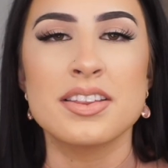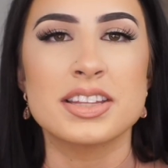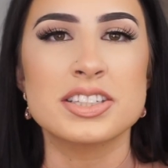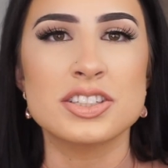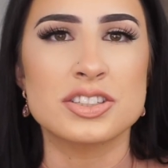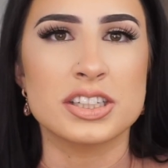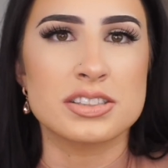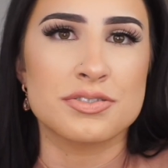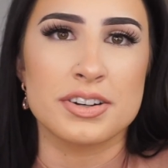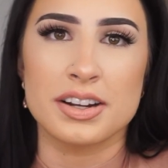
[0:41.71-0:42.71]
This is
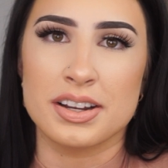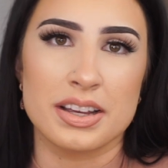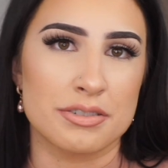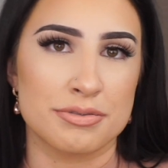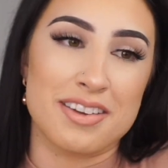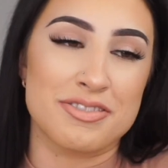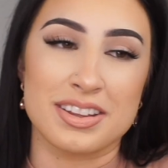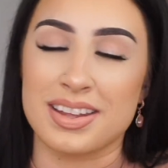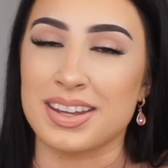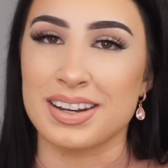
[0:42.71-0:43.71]
just for if I
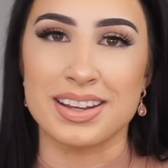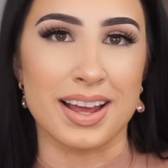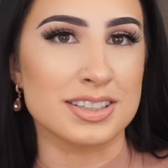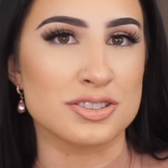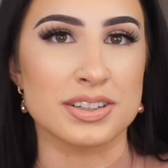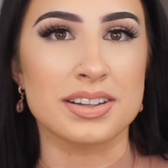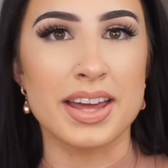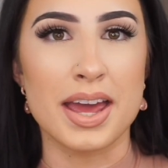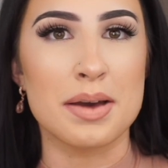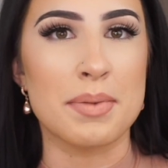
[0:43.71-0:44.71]
feel like getting extra
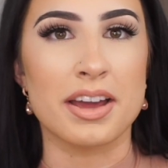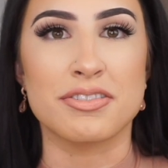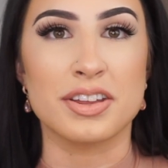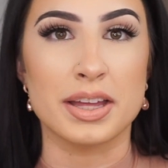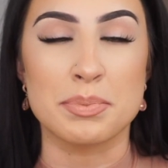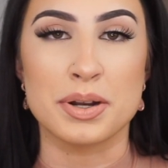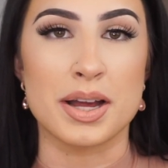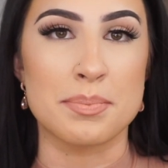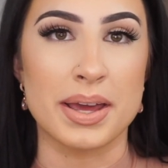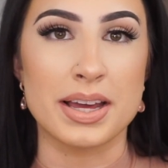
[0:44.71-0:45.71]
glam, I feel like putting
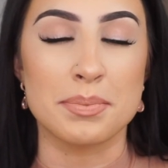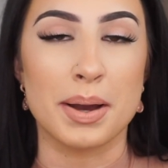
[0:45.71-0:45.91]
on makeup.